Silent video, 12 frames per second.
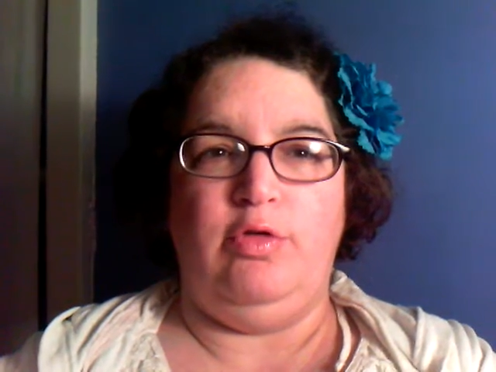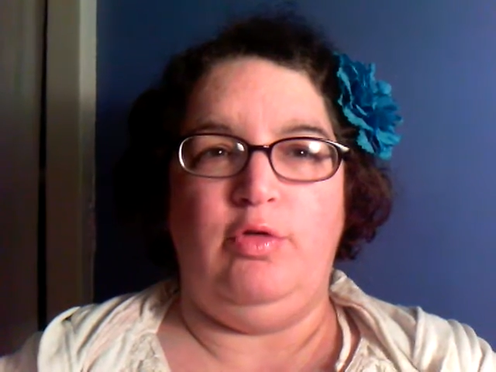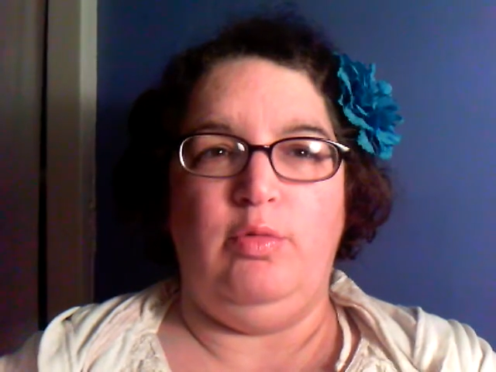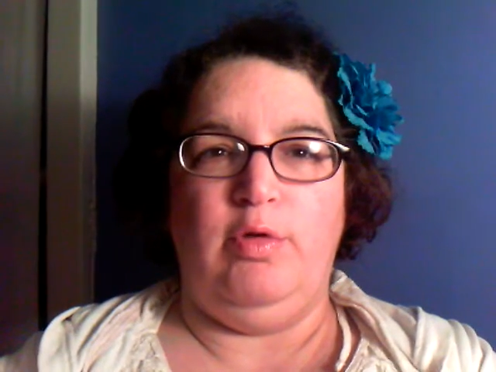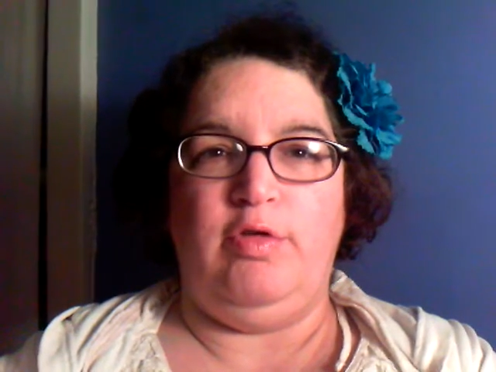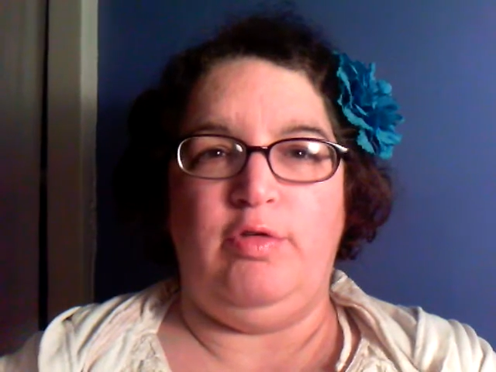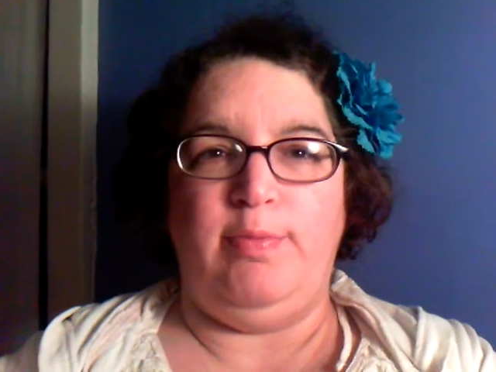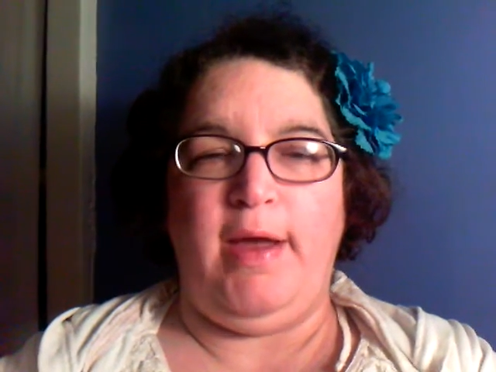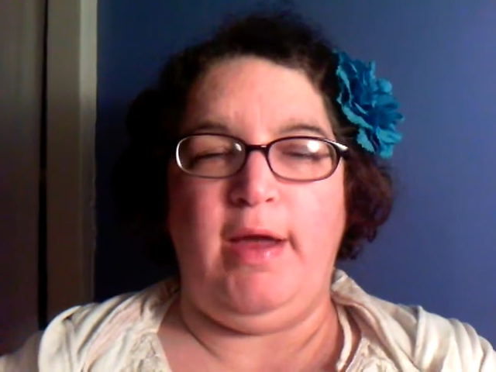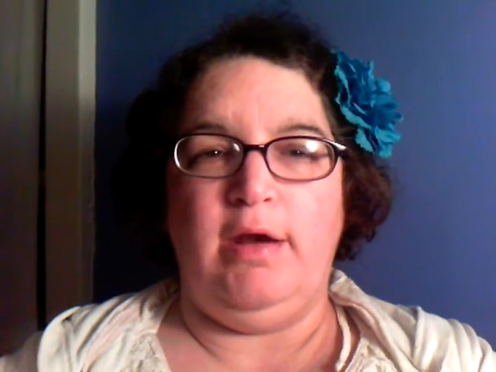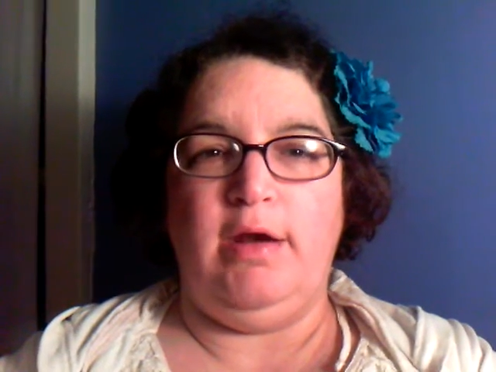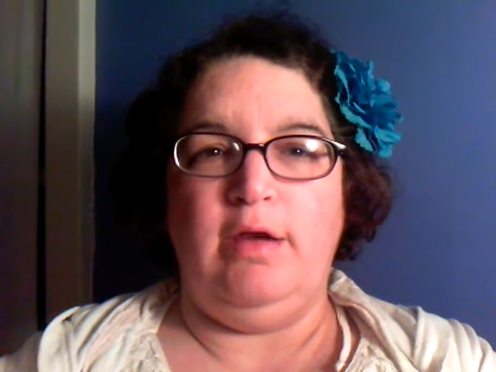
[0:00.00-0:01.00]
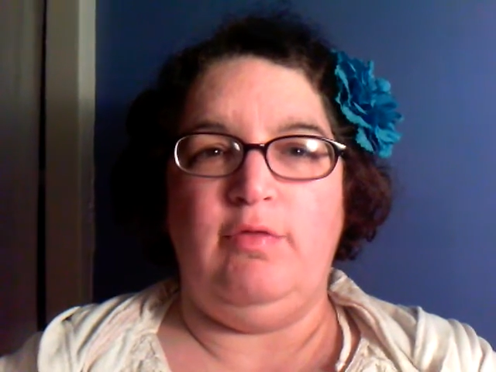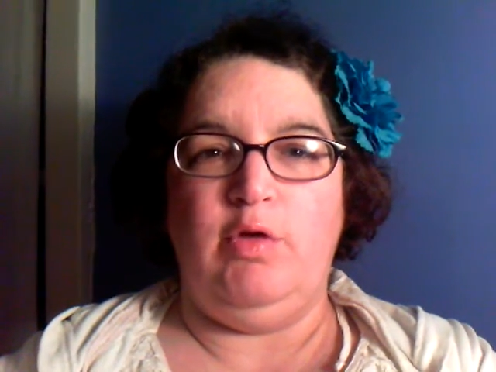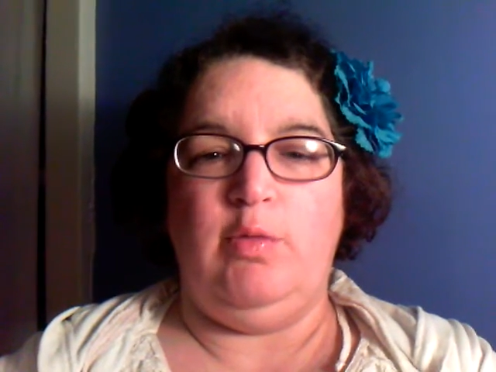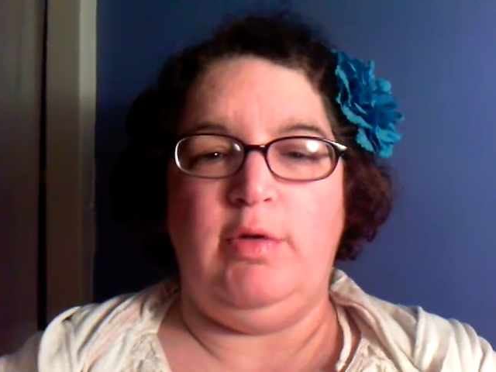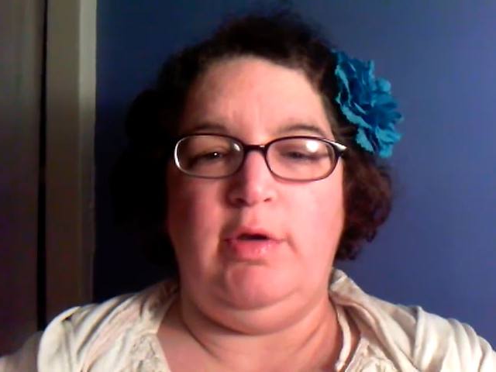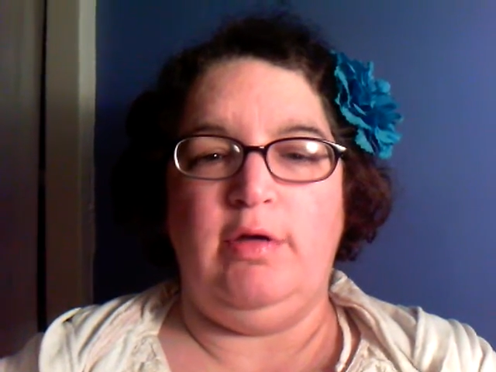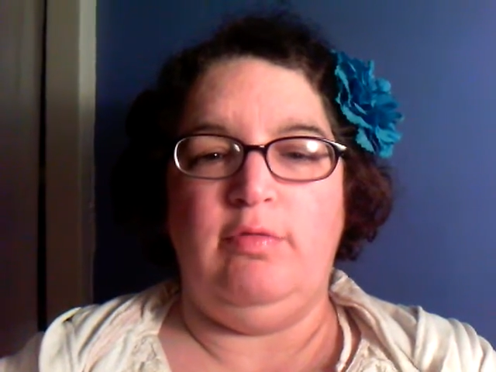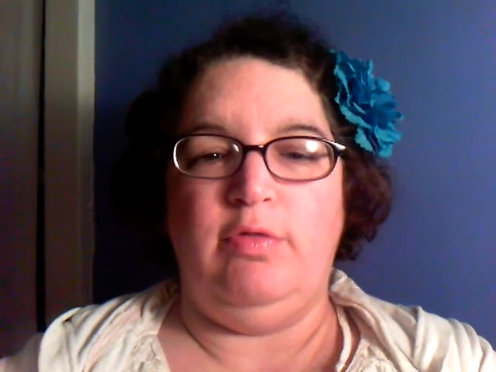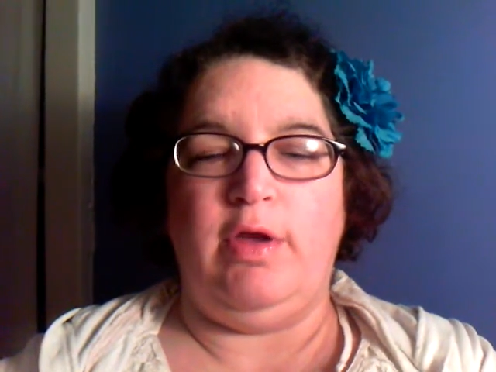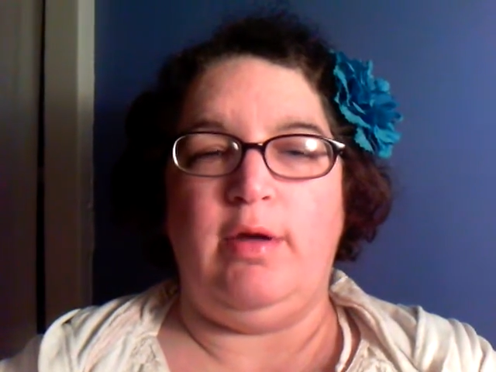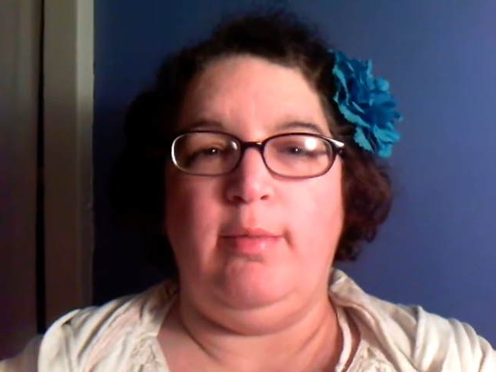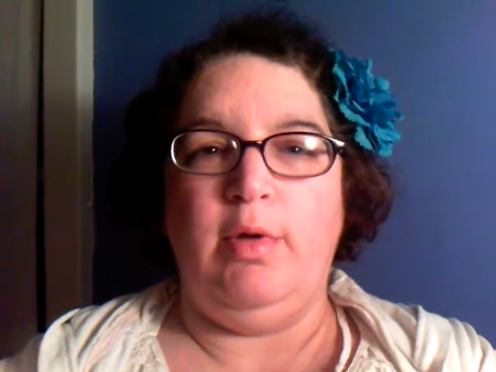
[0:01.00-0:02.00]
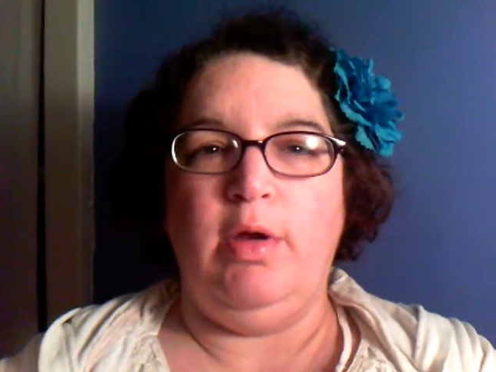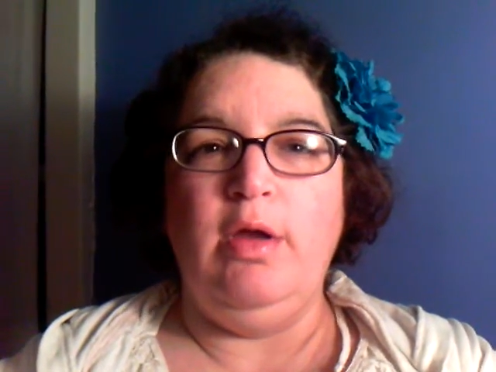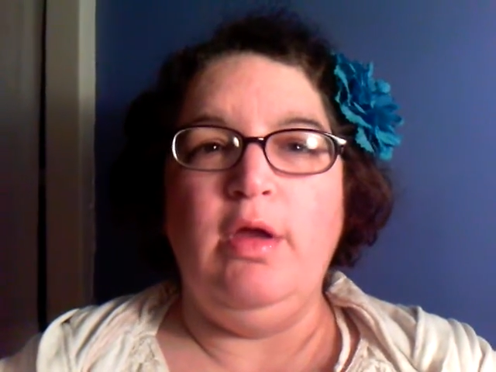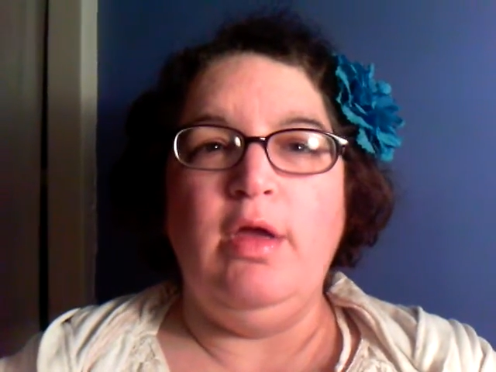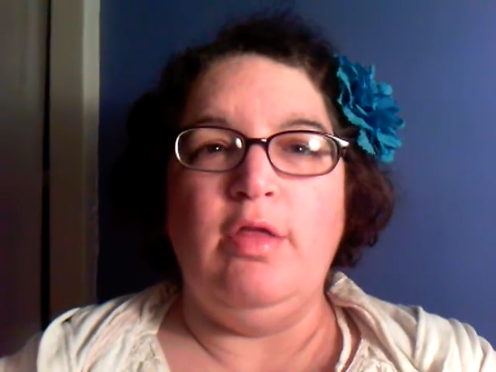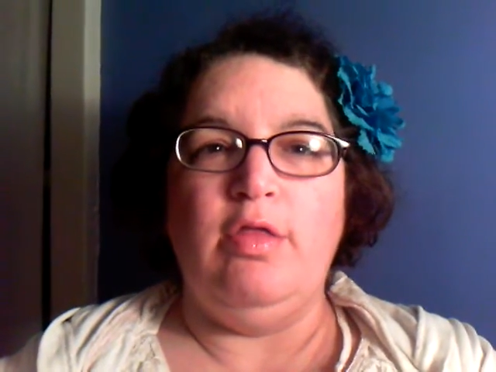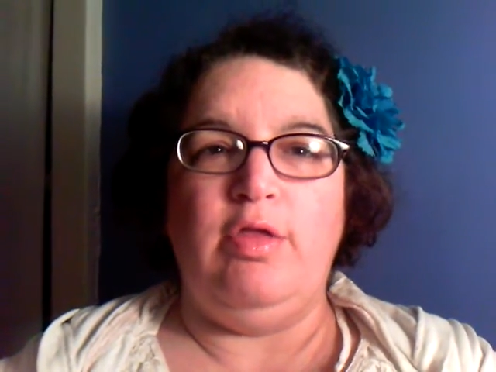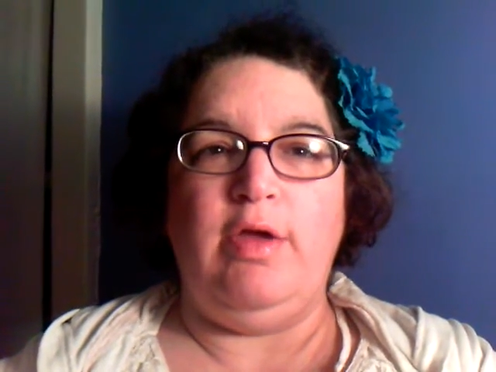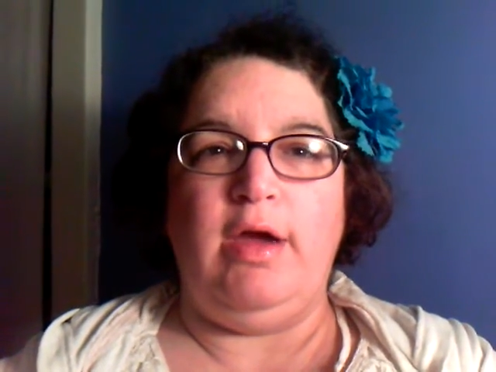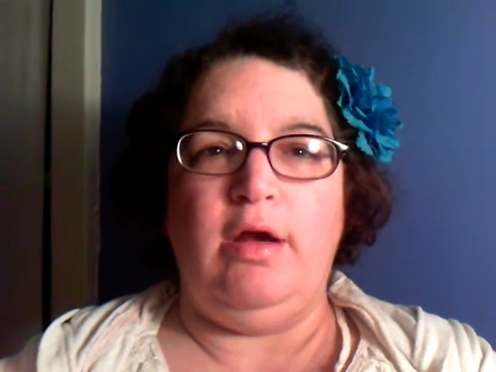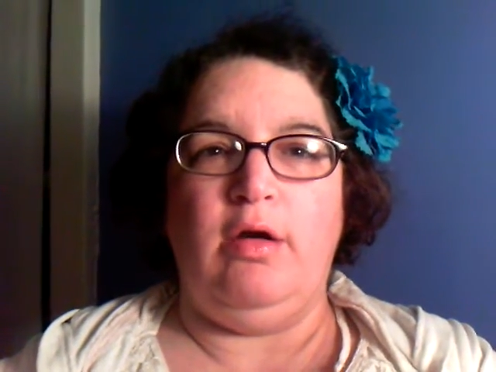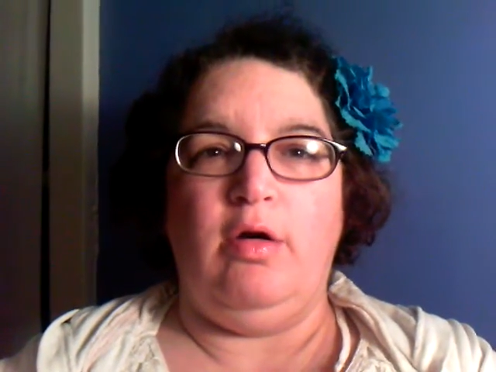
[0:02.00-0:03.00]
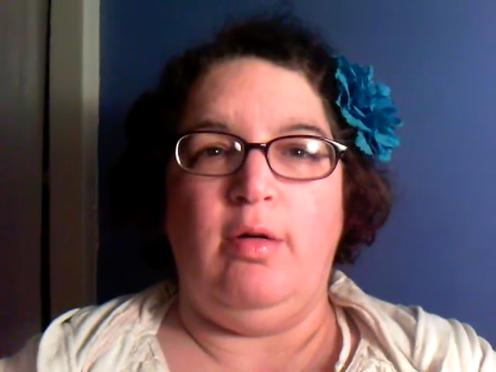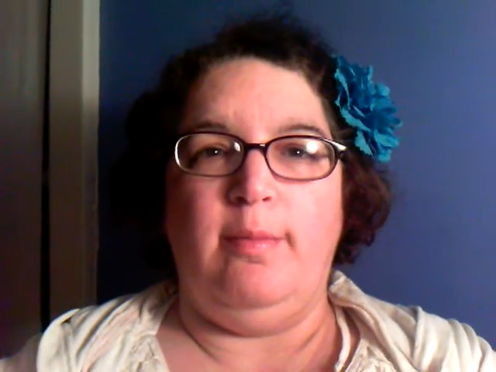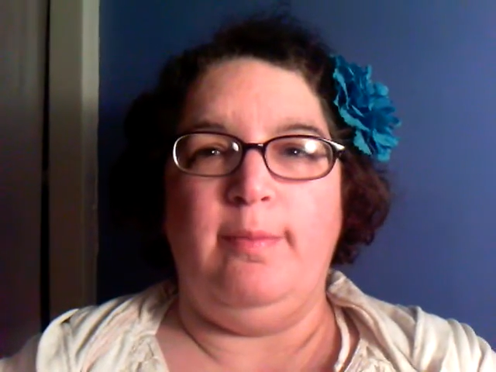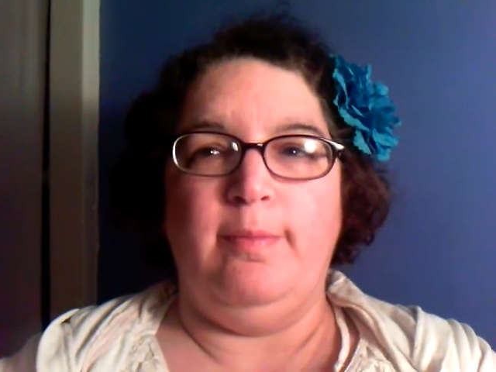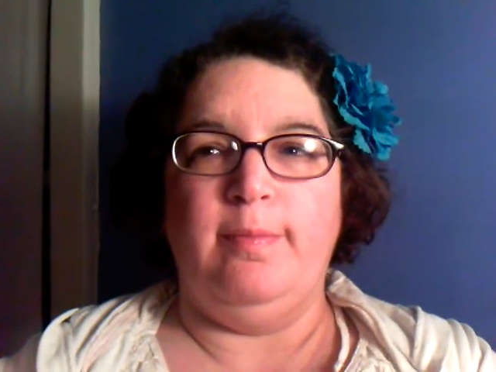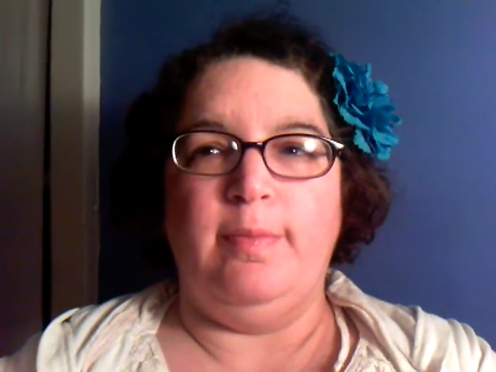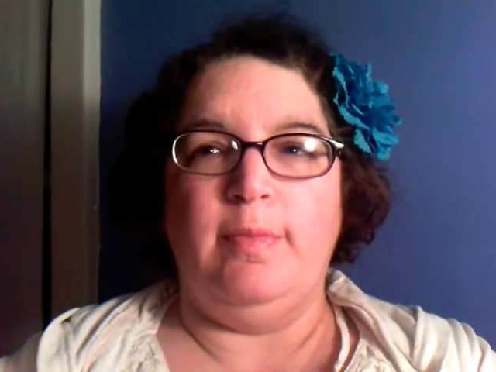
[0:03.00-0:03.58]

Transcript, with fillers: to respond if you give them that um,